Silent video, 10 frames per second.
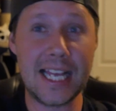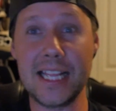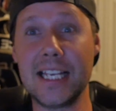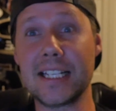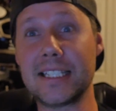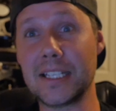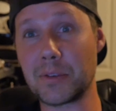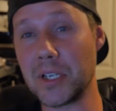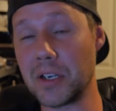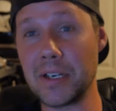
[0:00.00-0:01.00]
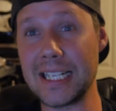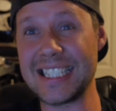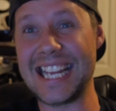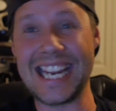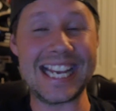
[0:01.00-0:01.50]
and the SC300 has
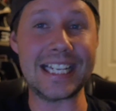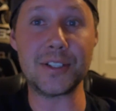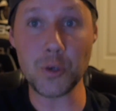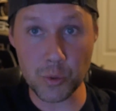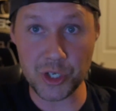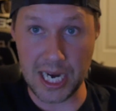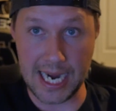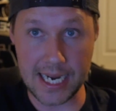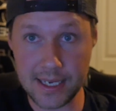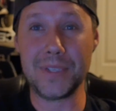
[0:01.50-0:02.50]
an NA2J.